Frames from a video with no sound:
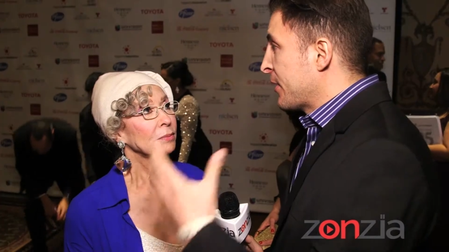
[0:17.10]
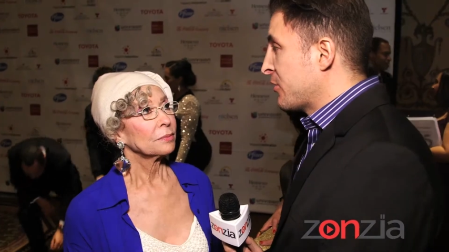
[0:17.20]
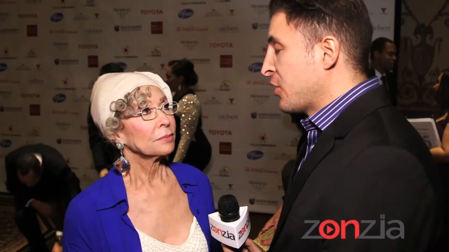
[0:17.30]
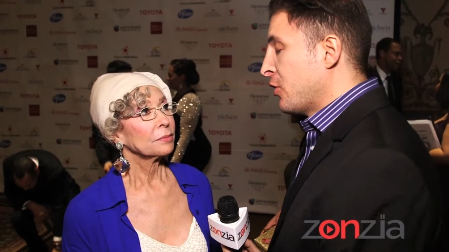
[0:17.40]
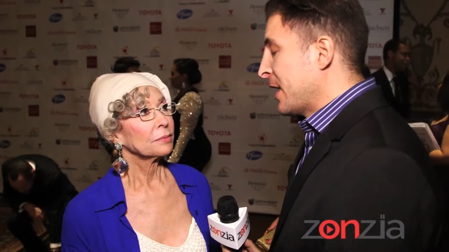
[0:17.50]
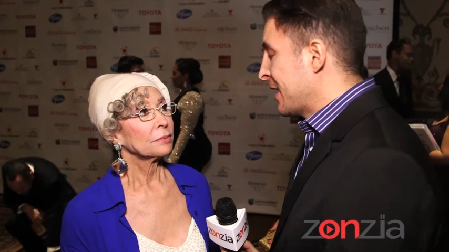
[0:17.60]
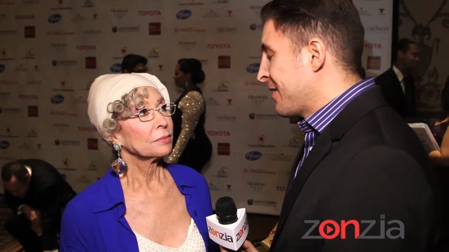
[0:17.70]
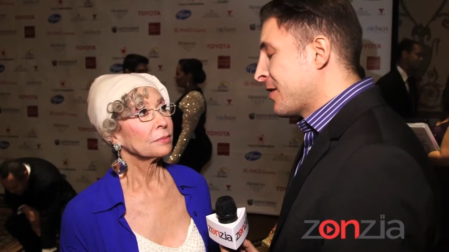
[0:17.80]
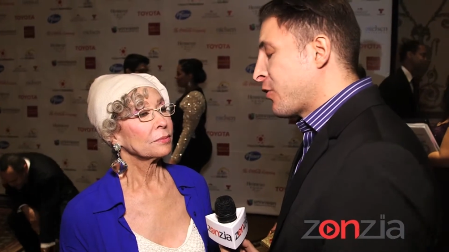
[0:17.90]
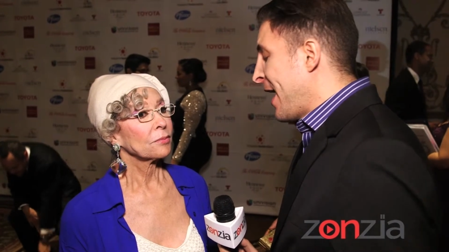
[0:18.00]
Speaker 1: they're doing.
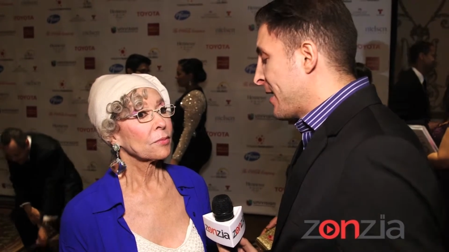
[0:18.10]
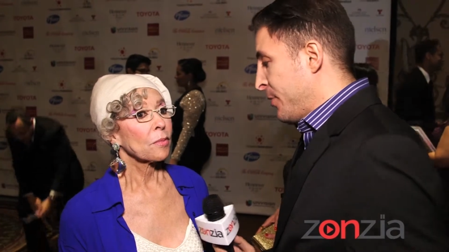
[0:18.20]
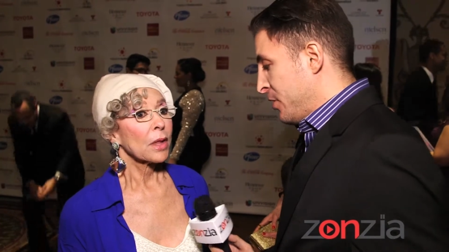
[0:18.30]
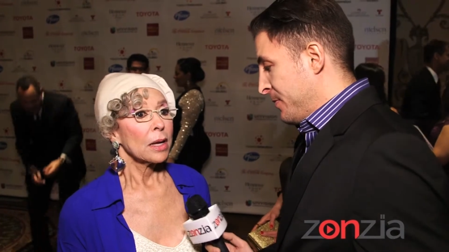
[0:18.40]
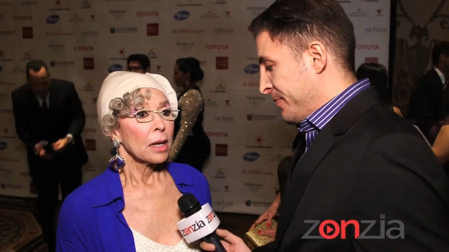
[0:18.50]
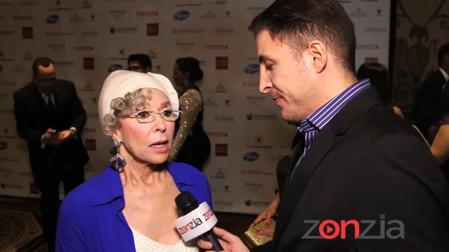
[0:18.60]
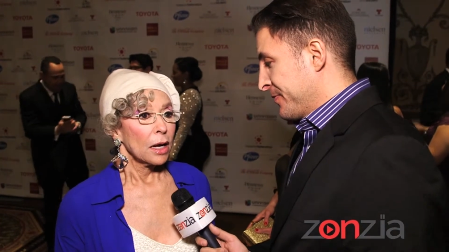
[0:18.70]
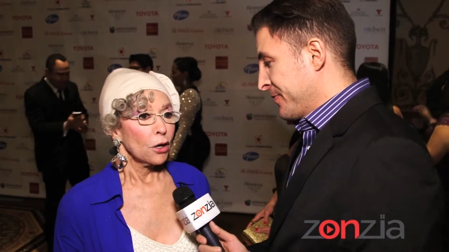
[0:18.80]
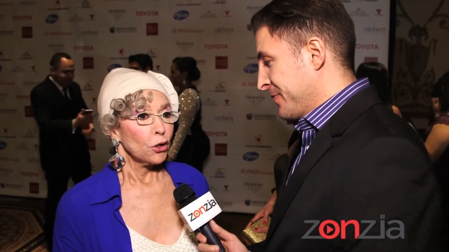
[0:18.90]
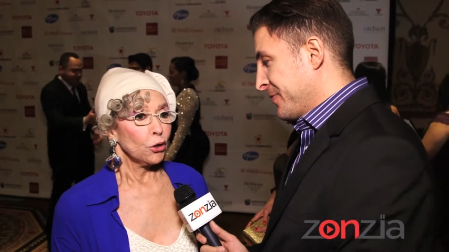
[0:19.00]
It's incredible.
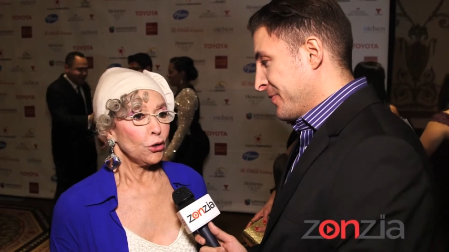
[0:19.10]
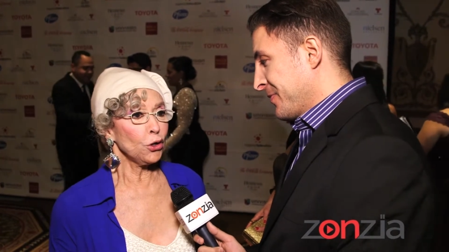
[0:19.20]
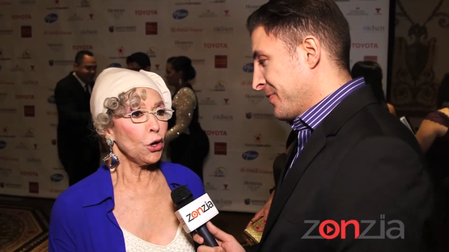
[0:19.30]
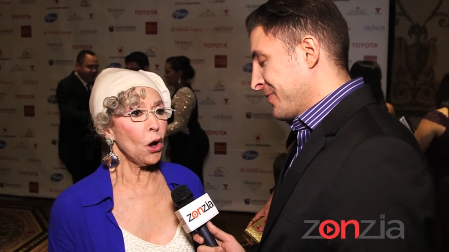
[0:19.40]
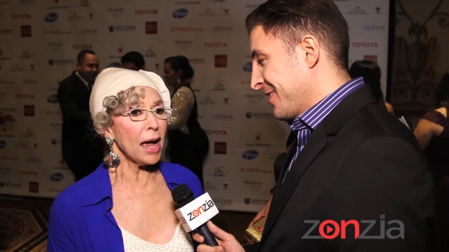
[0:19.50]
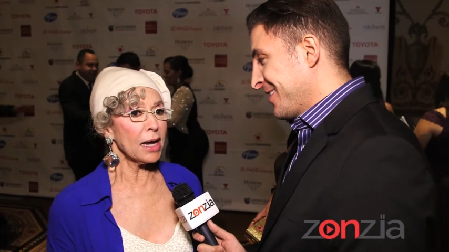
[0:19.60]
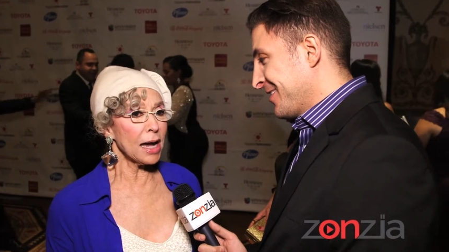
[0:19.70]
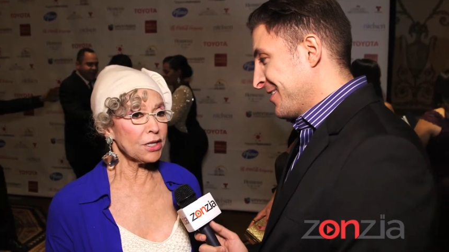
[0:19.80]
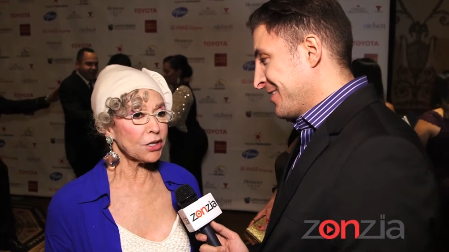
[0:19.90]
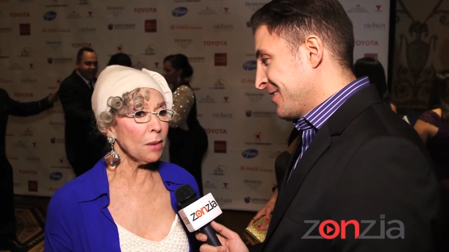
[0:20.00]
Speaker 2: You know, I,
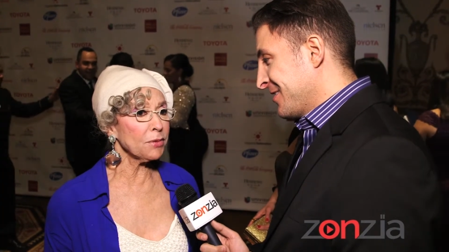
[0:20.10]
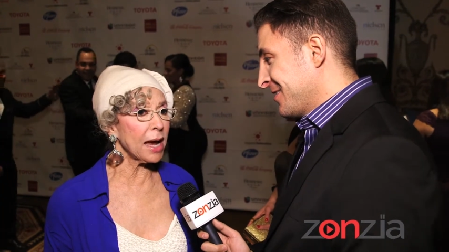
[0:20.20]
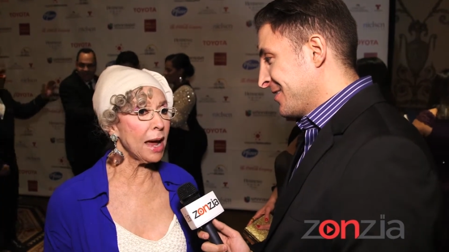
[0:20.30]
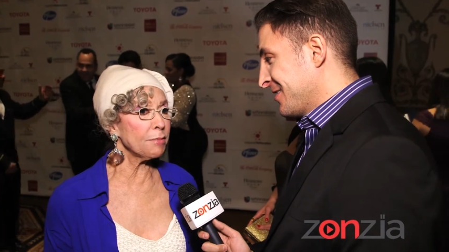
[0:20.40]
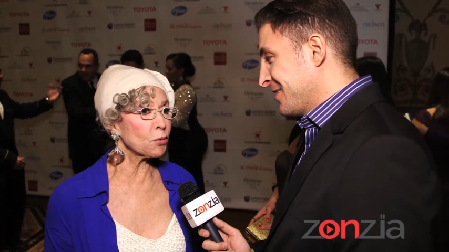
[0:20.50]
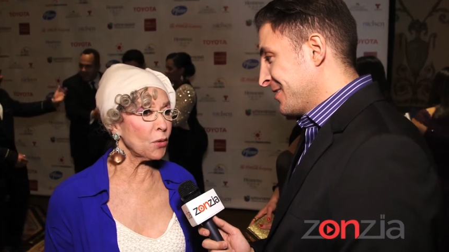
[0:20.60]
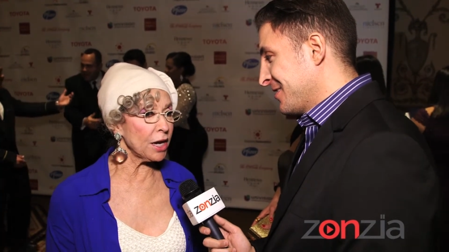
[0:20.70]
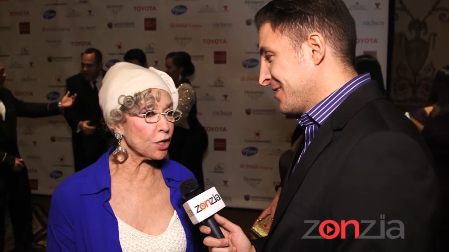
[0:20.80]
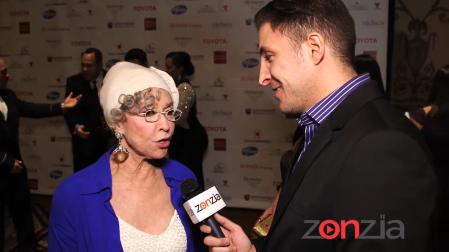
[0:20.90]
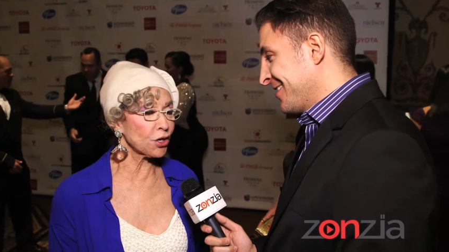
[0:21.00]
I sometimes
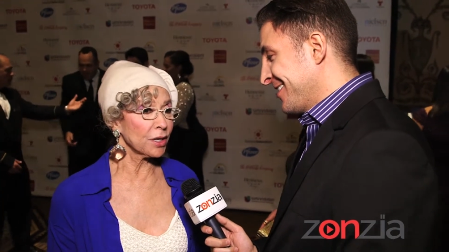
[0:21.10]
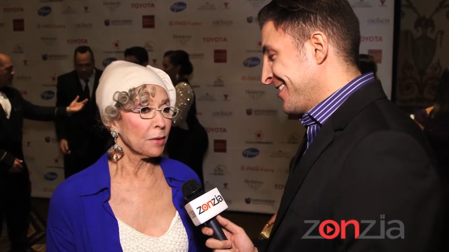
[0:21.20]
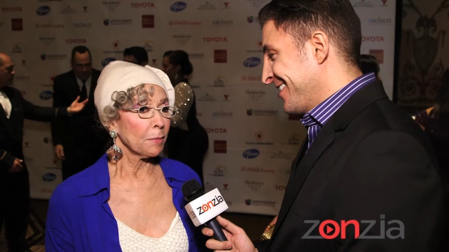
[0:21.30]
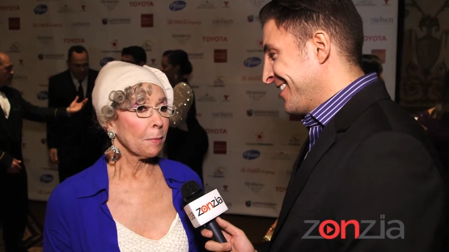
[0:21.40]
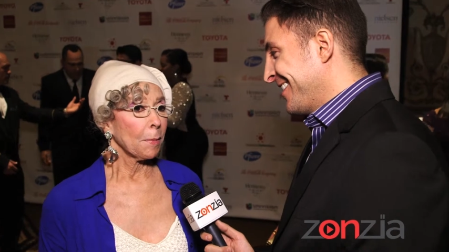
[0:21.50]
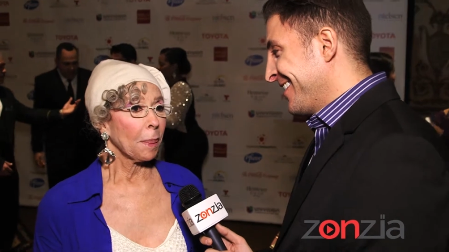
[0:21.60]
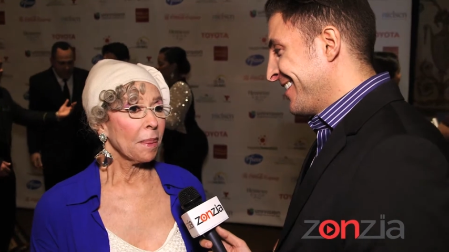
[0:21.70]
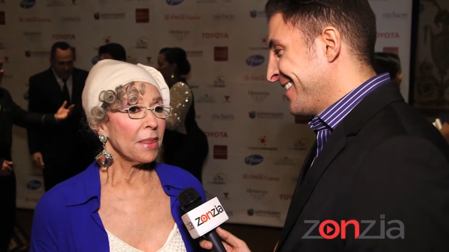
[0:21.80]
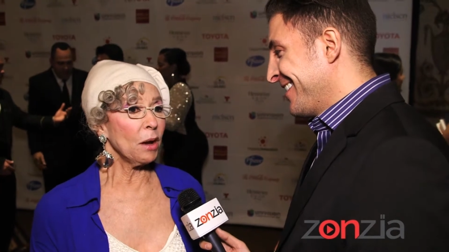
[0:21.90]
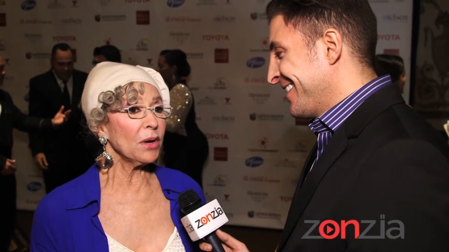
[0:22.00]
wish
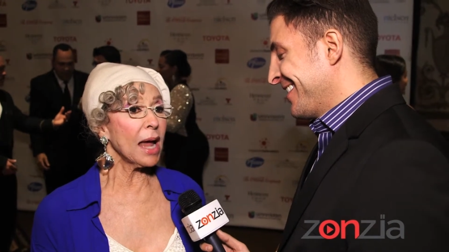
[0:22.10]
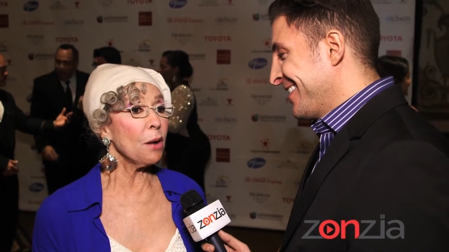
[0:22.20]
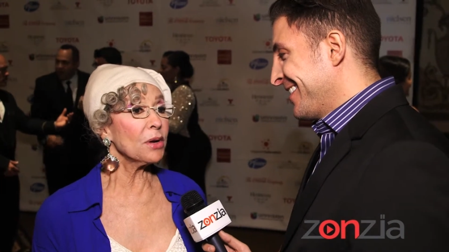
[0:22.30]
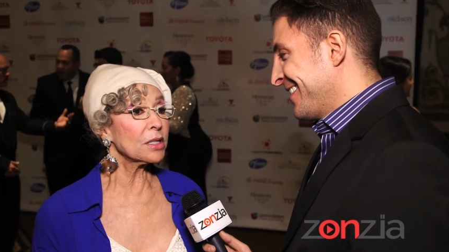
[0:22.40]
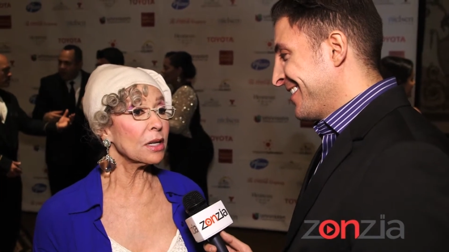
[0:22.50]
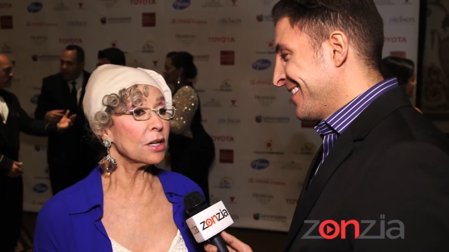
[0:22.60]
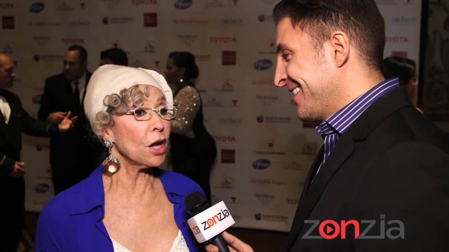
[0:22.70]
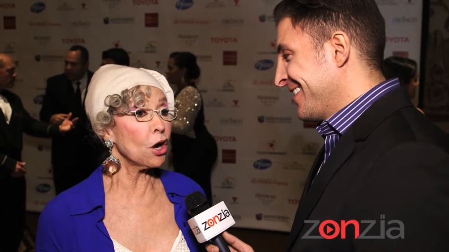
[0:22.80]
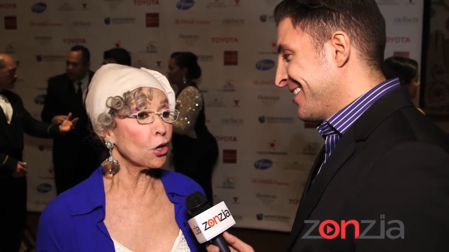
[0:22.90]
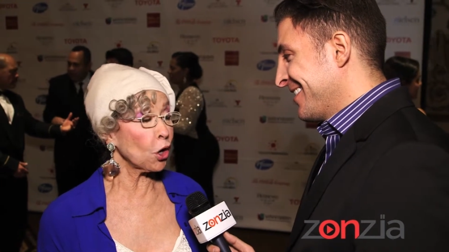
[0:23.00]
that when I was a
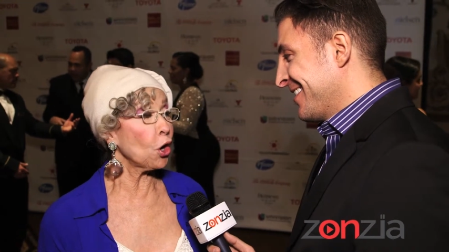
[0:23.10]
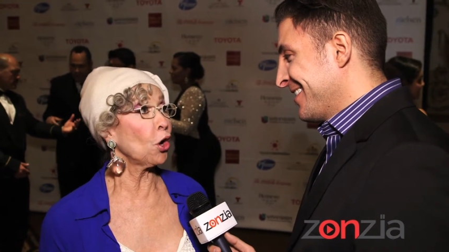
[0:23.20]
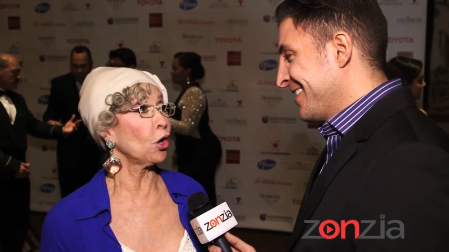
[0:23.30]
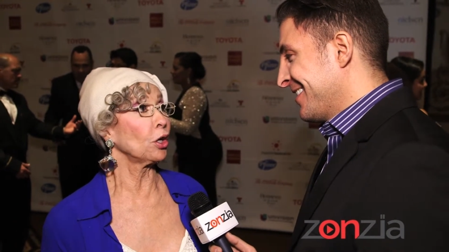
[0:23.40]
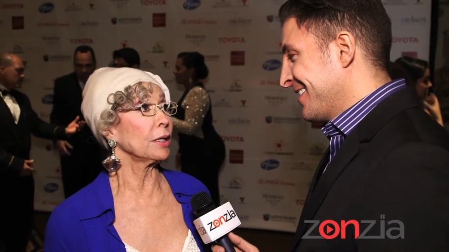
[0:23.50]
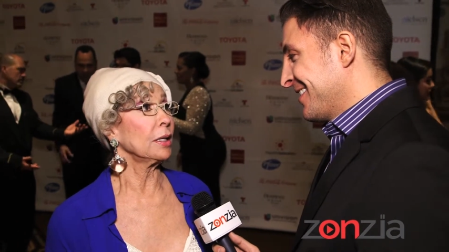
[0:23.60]
young girl,